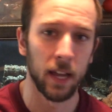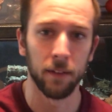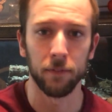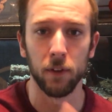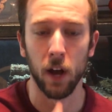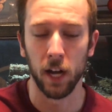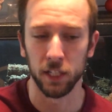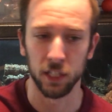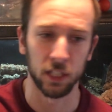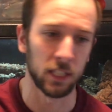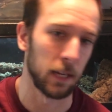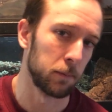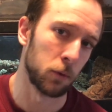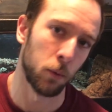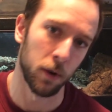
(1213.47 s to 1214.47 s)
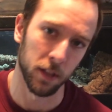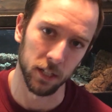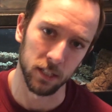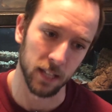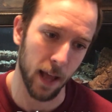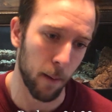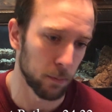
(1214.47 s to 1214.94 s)
If not, just skip to one of the
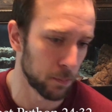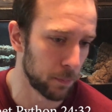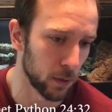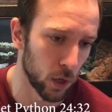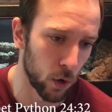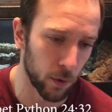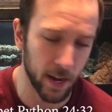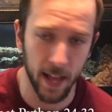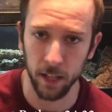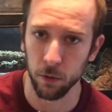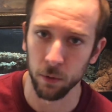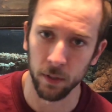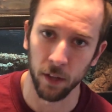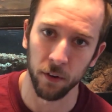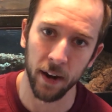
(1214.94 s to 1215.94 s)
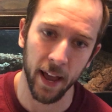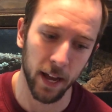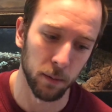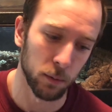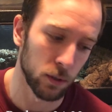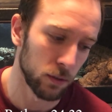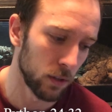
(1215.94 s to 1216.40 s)
stamps below and head to another
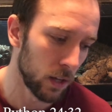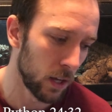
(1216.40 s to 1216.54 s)
animal.